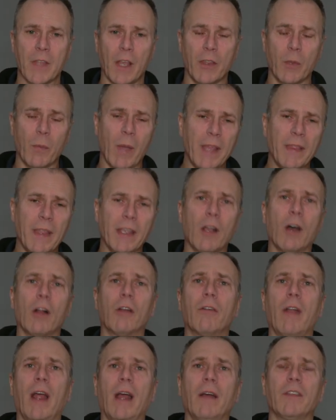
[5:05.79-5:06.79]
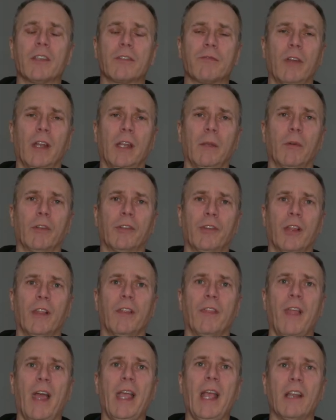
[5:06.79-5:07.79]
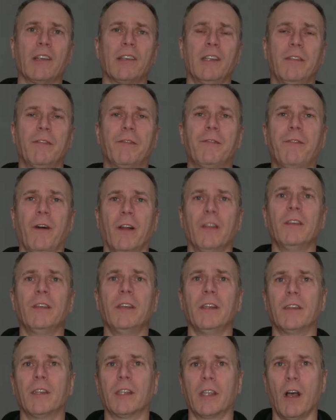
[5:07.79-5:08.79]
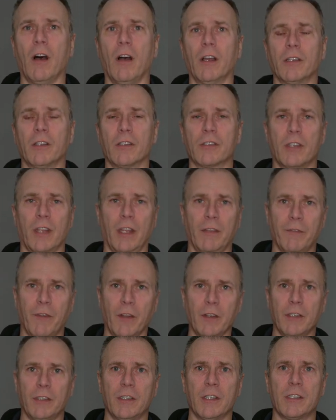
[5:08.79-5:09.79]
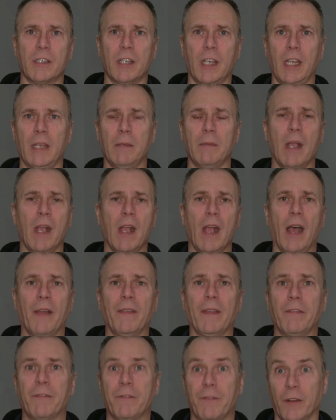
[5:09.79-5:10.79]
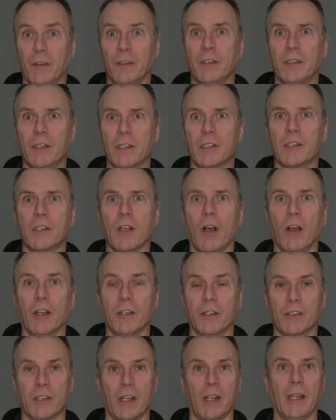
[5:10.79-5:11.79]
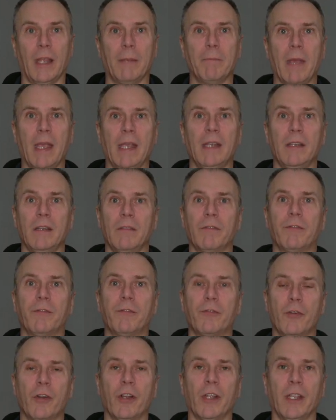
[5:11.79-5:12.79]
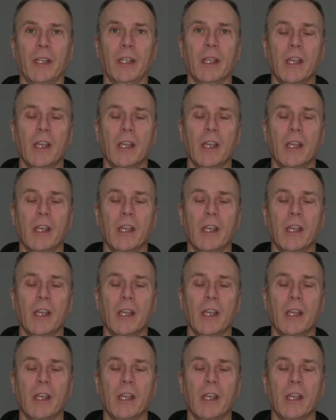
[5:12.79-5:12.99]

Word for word: And the way they got around this really was that they actually funded the guidance. So they funded the team and they funded this guidance and they made it free.